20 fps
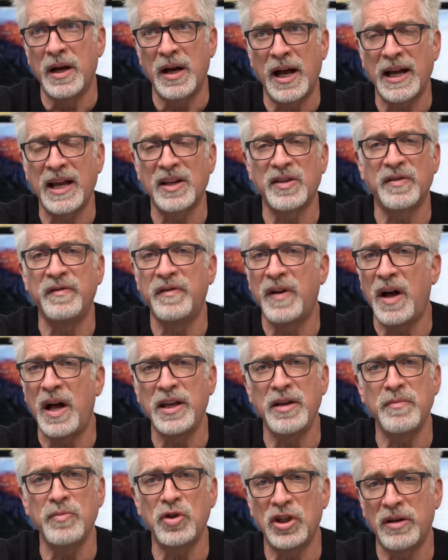I guess,
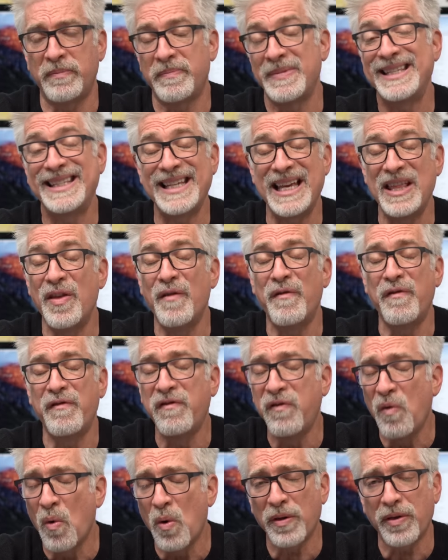volume shipments in the
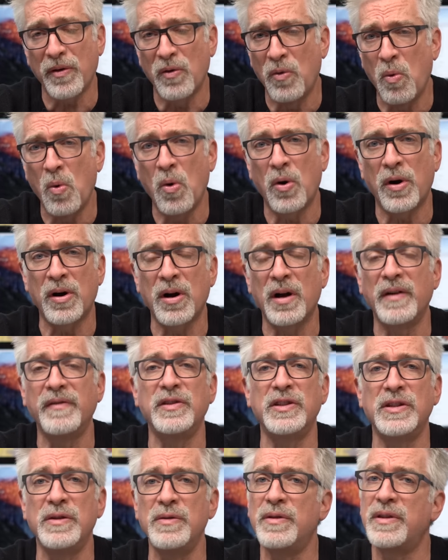fourth quarter
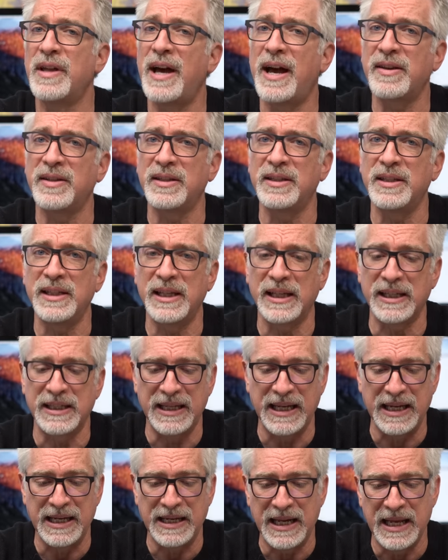of
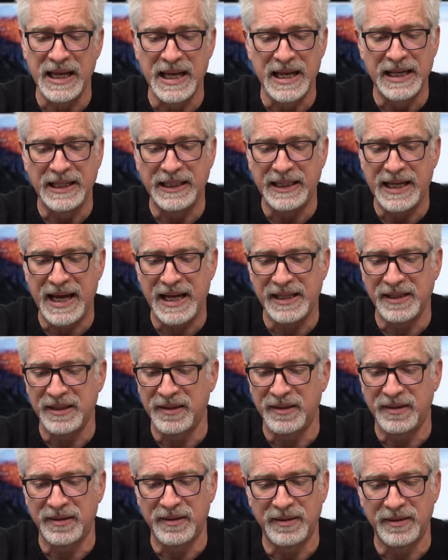2016.
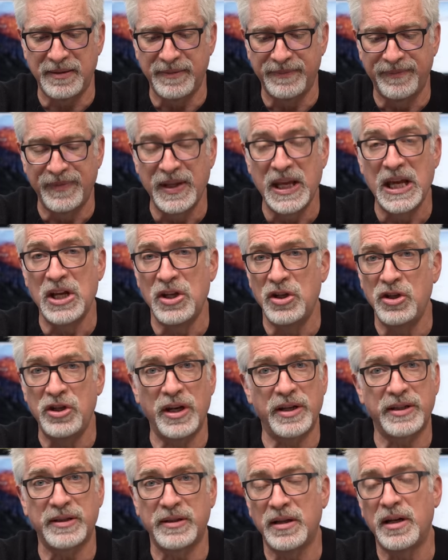That's
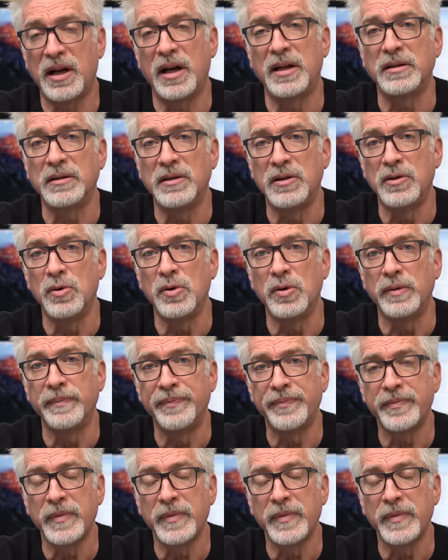just uncool.